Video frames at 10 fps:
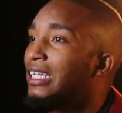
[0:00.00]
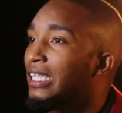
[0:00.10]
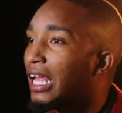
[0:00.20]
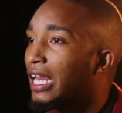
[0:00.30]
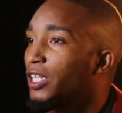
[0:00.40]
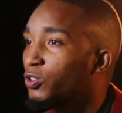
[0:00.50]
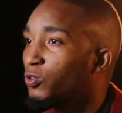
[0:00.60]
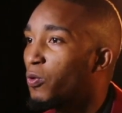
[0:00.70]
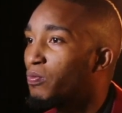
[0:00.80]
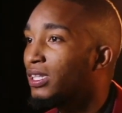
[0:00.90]
in 'n talent so
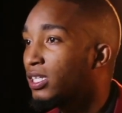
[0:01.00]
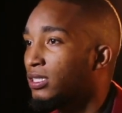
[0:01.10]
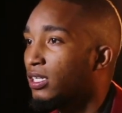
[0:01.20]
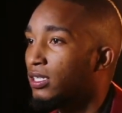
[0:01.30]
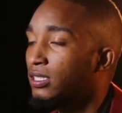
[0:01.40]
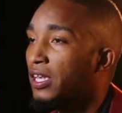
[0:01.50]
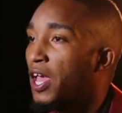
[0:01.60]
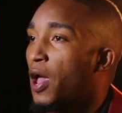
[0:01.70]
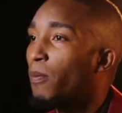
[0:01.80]
kompetisie is nie,